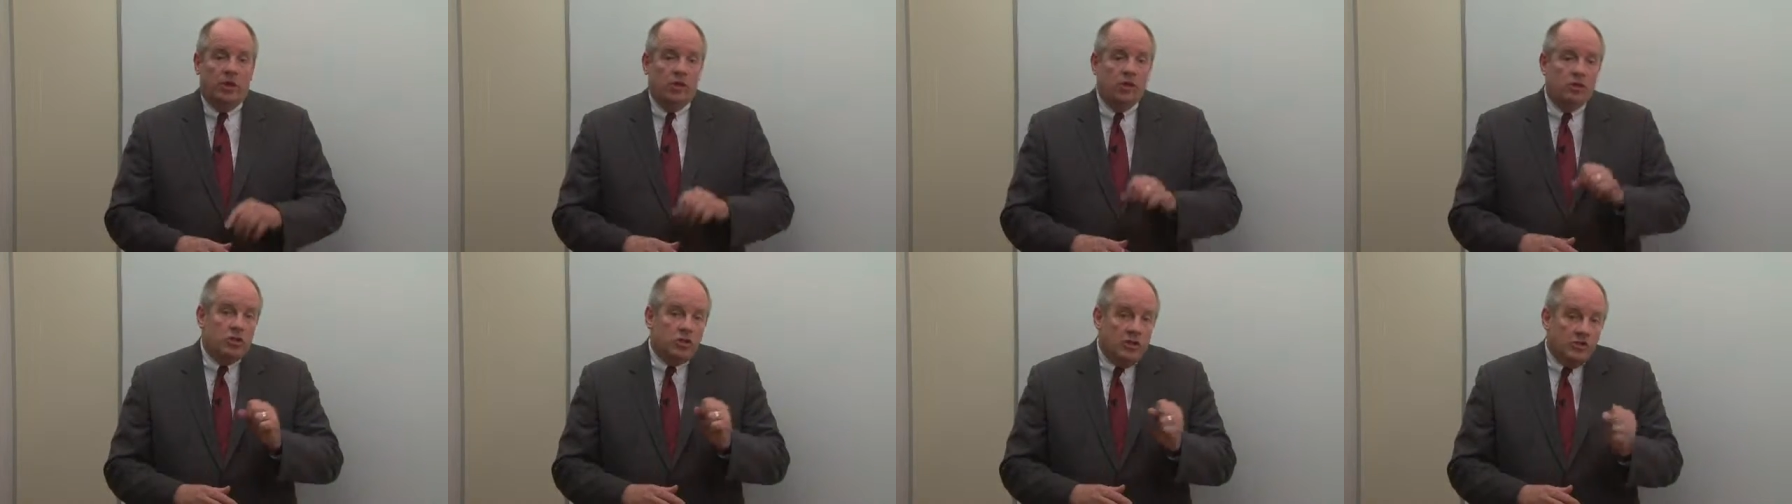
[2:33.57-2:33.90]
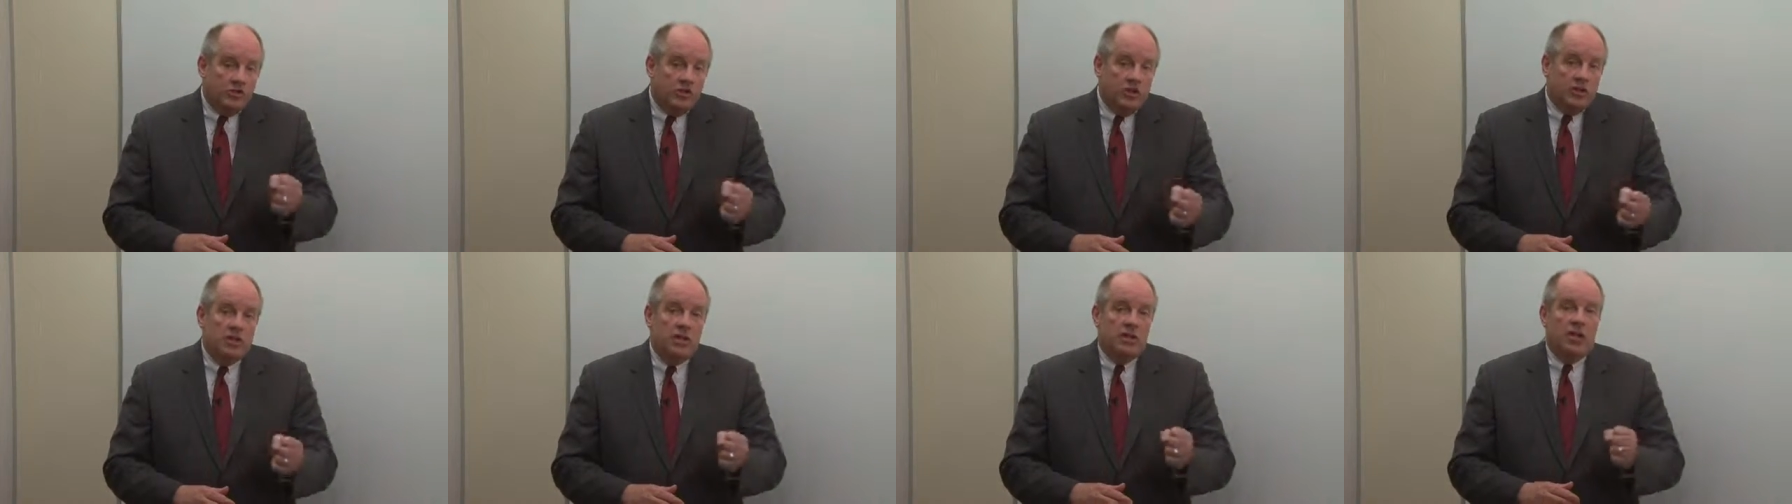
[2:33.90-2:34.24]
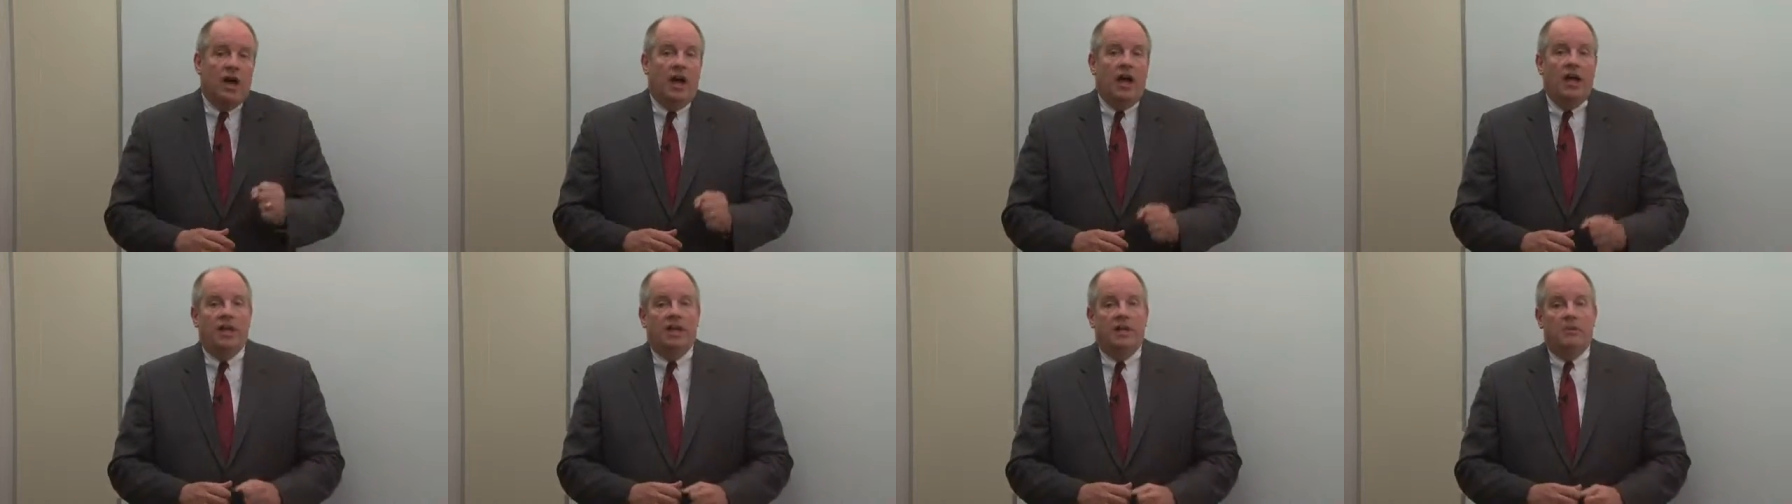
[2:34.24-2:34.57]
what shifted in
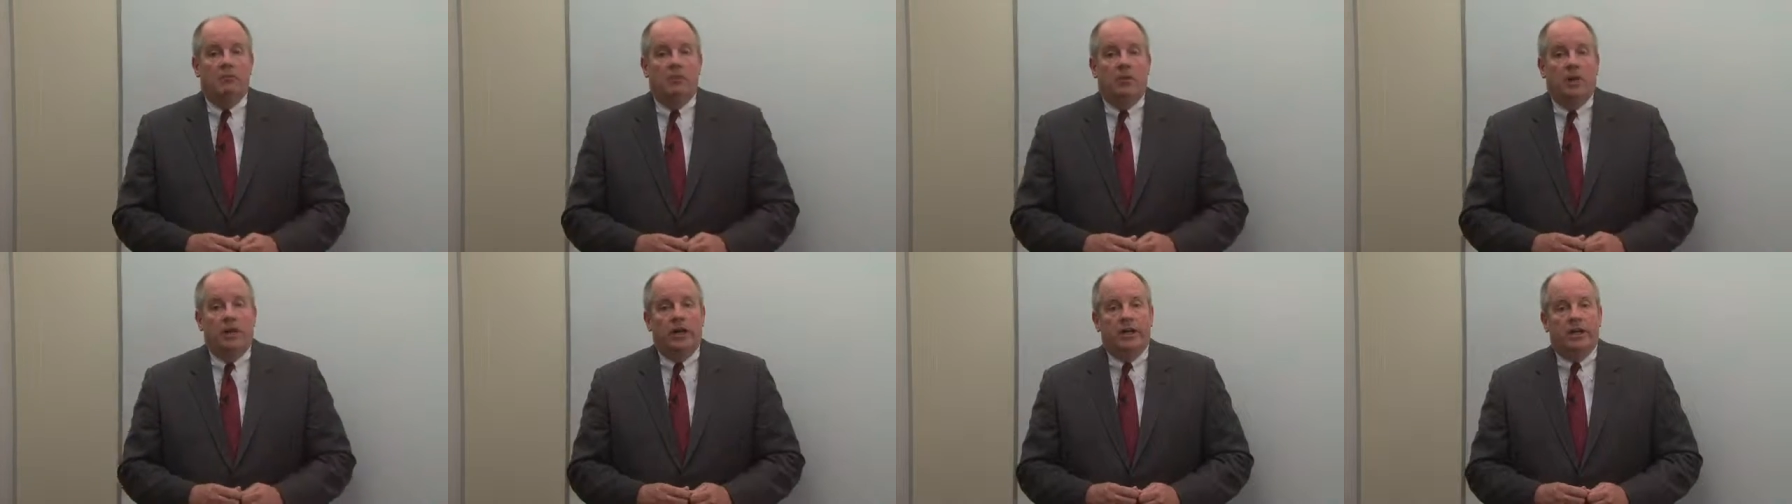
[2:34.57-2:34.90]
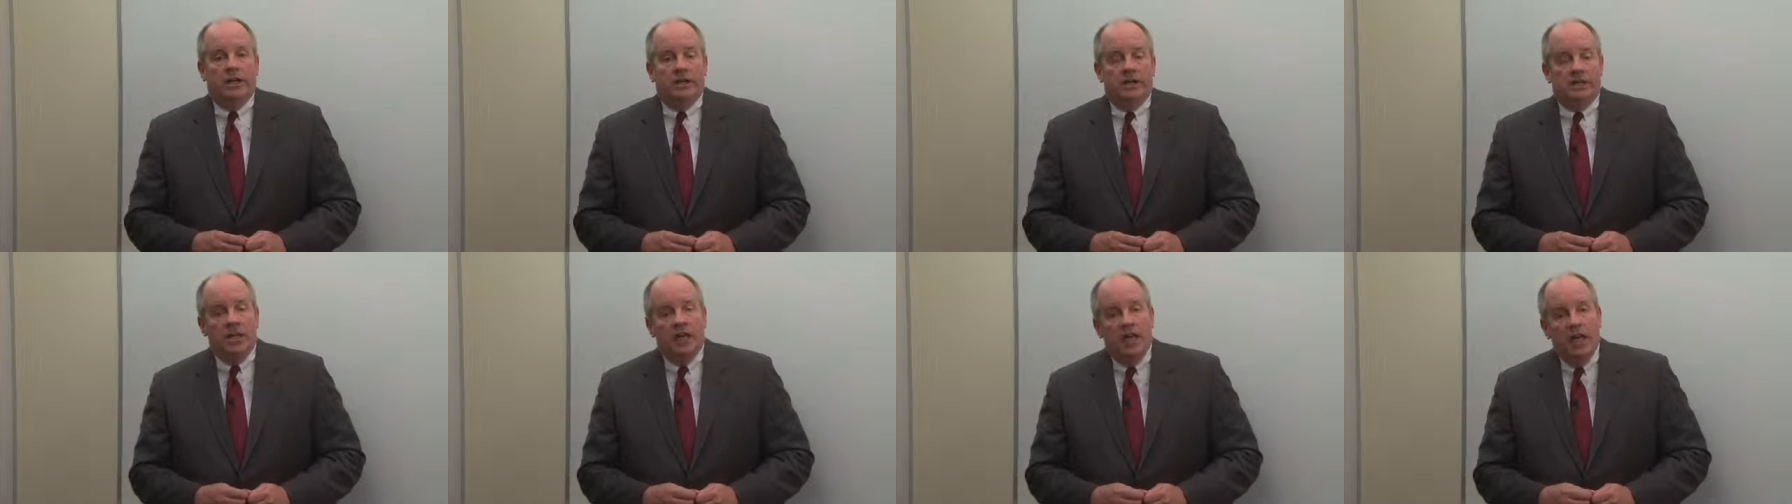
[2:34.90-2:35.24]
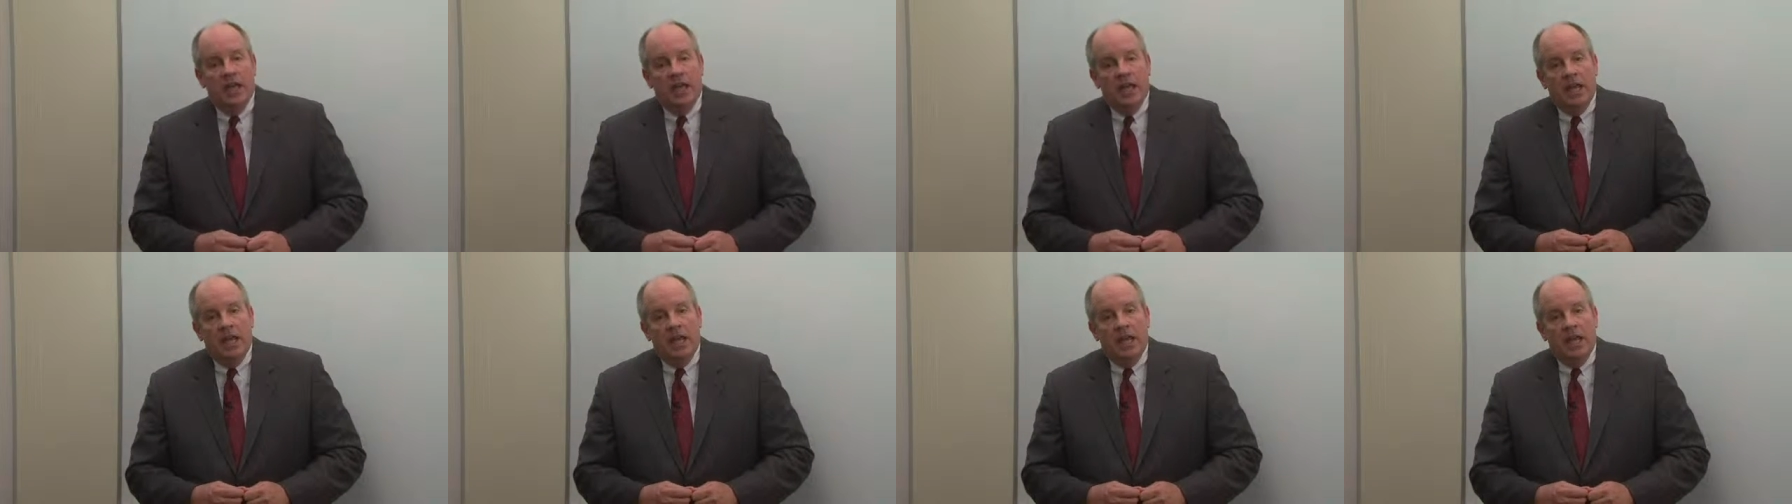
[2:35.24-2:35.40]
the high end market